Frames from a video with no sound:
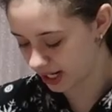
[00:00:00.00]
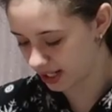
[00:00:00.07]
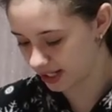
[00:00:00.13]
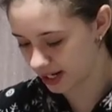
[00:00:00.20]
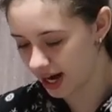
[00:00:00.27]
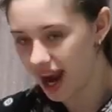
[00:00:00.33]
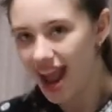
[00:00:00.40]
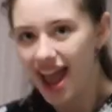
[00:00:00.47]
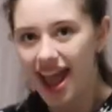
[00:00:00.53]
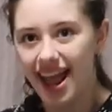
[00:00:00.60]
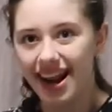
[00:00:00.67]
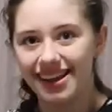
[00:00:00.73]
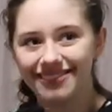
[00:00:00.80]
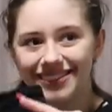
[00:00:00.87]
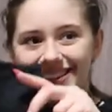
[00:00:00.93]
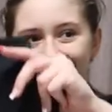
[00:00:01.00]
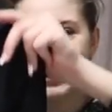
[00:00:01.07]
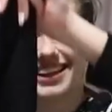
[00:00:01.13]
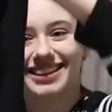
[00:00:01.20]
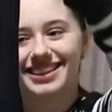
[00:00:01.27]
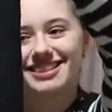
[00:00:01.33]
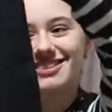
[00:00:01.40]
color, and I really
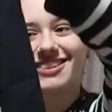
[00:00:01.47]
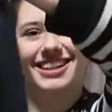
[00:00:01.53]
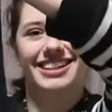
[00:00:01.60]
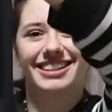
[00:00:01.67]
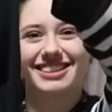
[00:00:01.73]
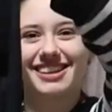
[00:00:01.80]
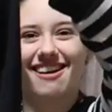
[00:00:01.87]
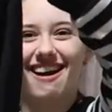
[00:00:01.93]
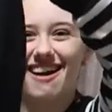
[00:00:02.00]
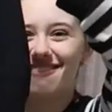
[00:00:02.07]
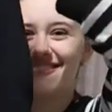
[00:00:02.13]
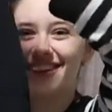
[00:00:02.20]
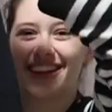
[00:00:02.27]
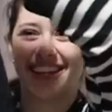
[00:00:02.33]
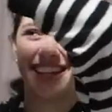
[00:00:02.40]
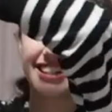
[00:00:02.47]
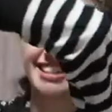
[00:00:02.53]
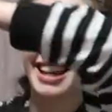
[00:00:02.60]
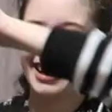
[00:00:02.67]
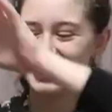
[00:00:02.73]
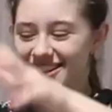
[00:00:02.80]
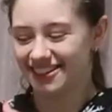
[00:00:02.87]
like this one. So I'm really
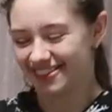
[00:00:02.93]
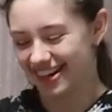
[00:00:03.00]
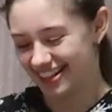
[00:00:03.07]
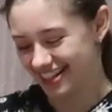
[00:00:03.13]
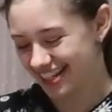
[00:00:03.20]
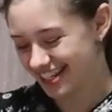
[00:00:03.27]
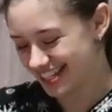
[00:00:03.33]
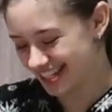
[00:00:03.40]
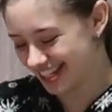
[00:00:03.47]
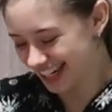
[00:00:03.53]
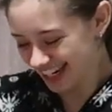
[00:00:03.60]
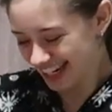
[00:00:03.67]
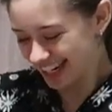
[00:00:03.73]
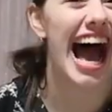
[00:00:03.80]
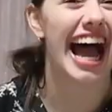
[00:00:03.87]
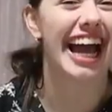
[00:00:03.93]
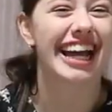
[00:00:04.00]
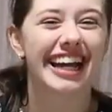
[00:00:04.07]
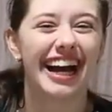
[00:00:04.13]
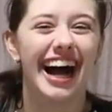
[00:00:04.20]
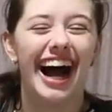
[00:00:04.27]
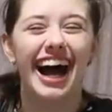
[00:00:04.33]
excited to wear this. I
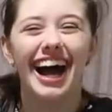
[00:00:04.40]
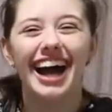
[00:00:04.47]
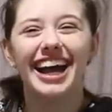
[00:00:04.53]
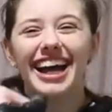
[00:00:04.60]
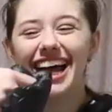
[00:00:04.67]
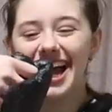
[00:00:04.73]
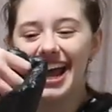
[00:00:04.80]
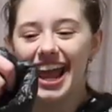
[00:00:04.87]
got